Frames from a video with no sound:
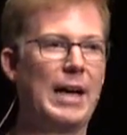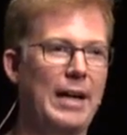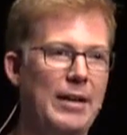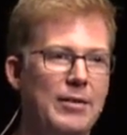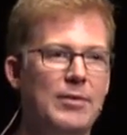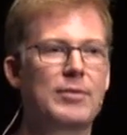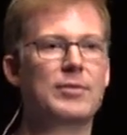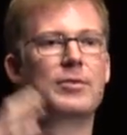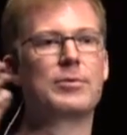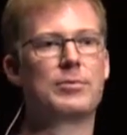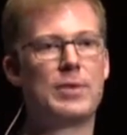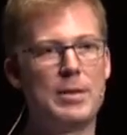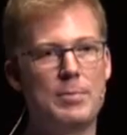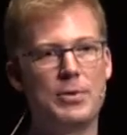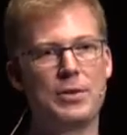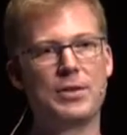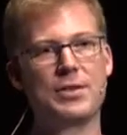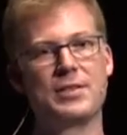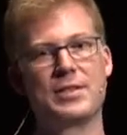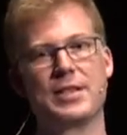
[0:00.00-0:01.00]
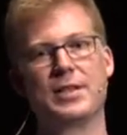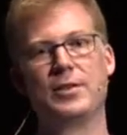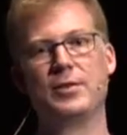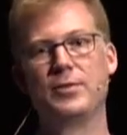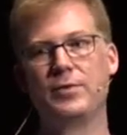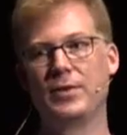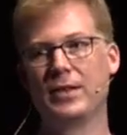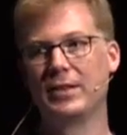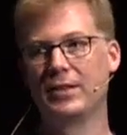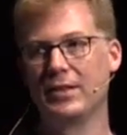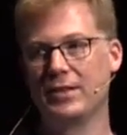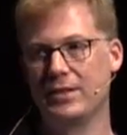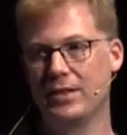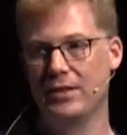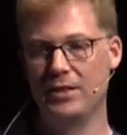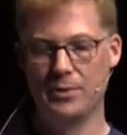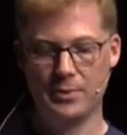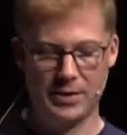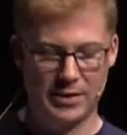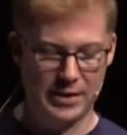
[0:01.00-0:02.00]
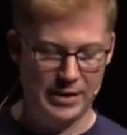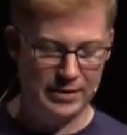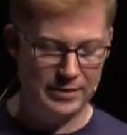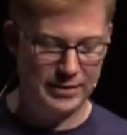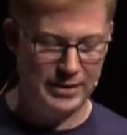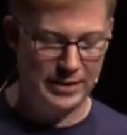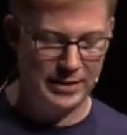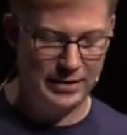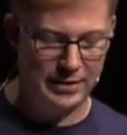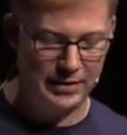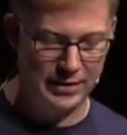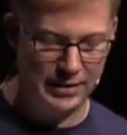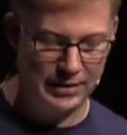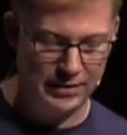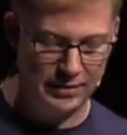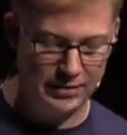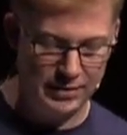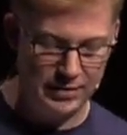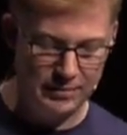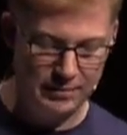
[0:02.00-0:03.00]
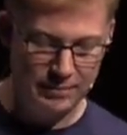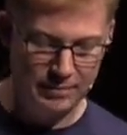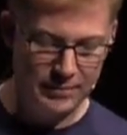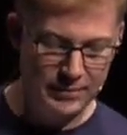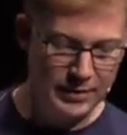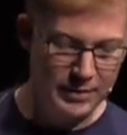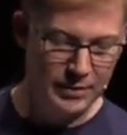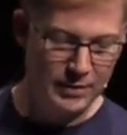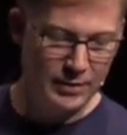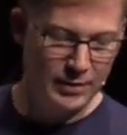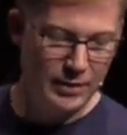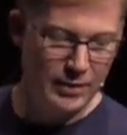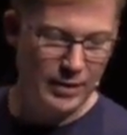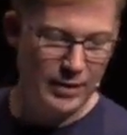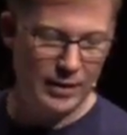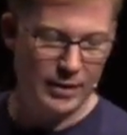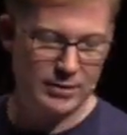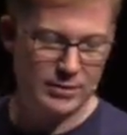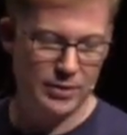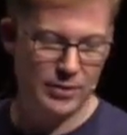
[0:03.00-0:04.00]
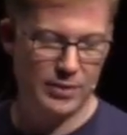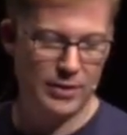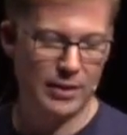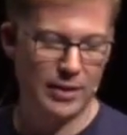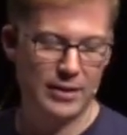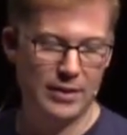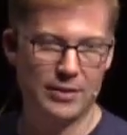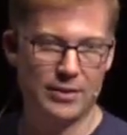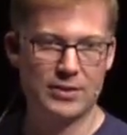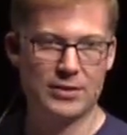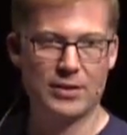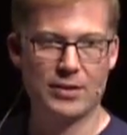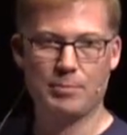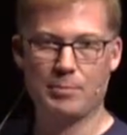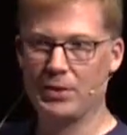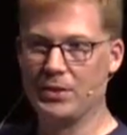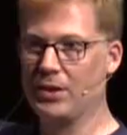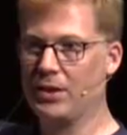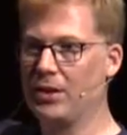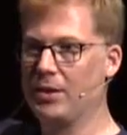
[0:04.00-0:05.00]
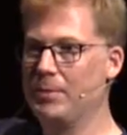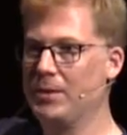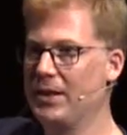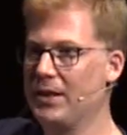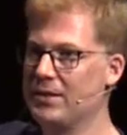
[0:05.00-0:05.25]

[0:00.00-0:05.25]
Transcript: and reboot itself and continue with that guarded out. So the idea is that by the time